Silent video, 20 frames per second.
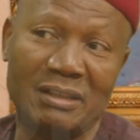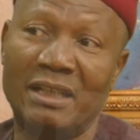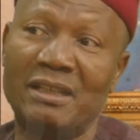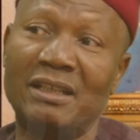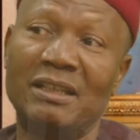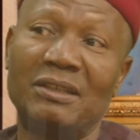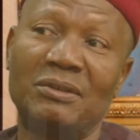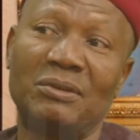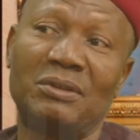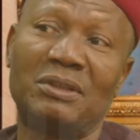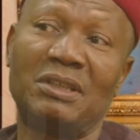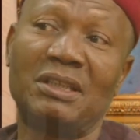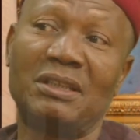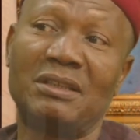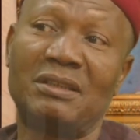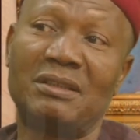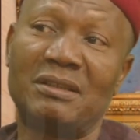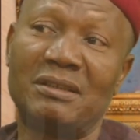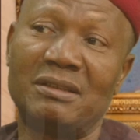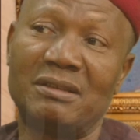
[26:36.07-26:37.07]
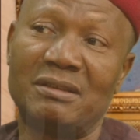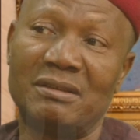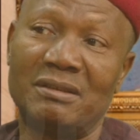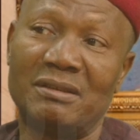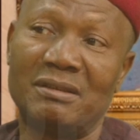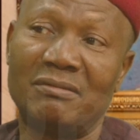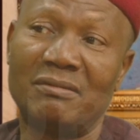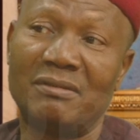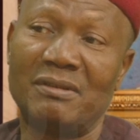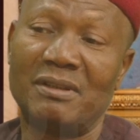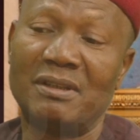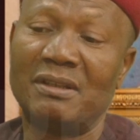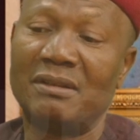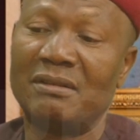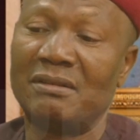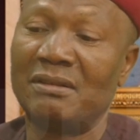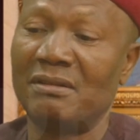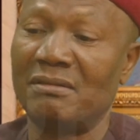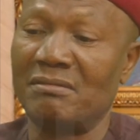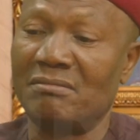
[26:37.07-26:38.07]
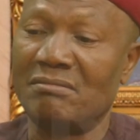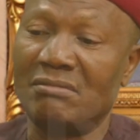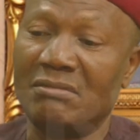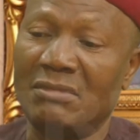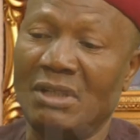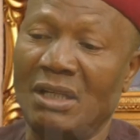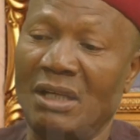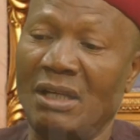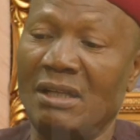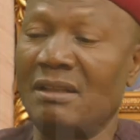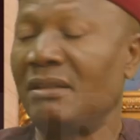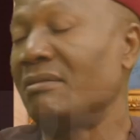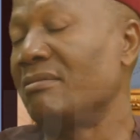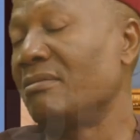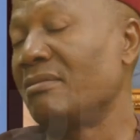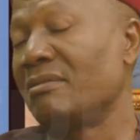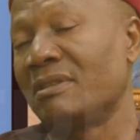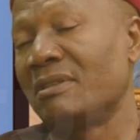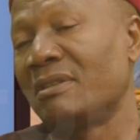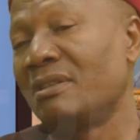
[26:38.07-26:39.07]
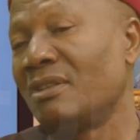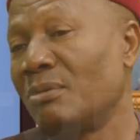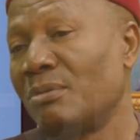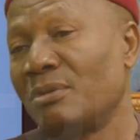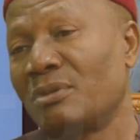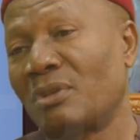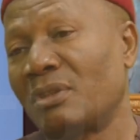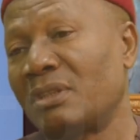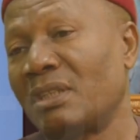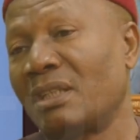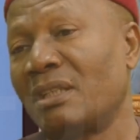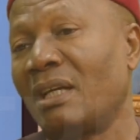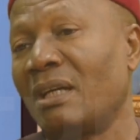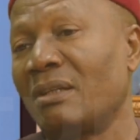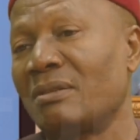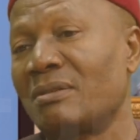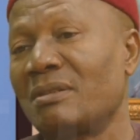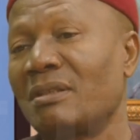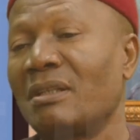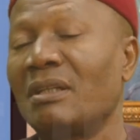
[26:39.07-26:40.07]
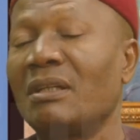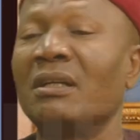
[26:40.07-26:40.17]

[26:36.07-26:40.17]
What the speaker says: and negotiate, and they will be sorted out.